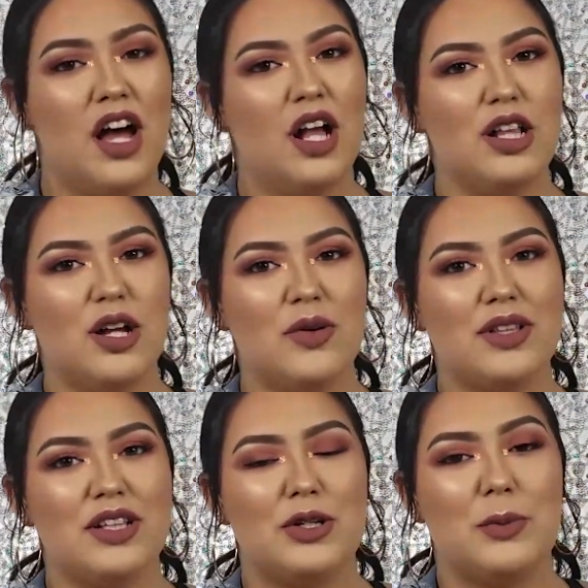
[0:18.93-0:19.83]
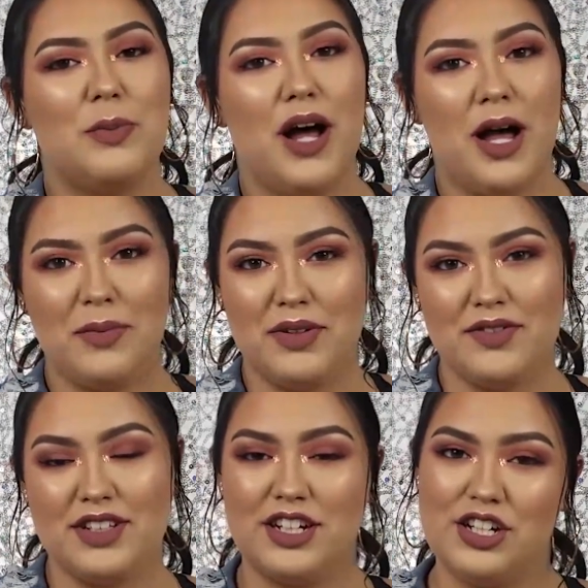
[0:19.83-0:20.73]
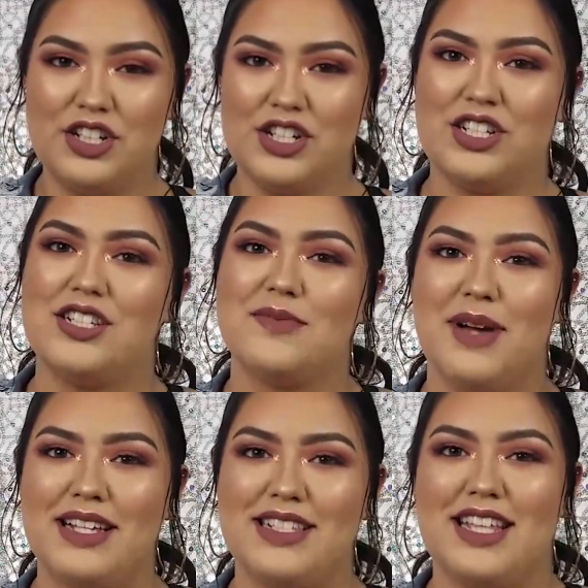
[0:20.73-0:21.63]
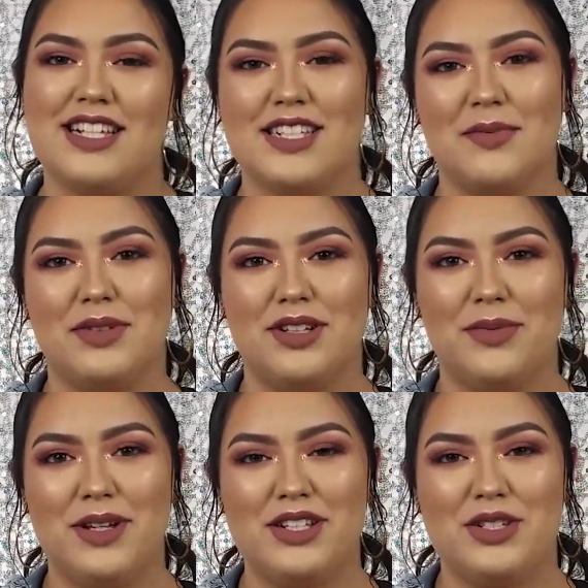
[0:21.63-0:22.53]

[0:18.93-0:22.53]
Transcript: along with a little pop of glitter just to spice things up a little bit.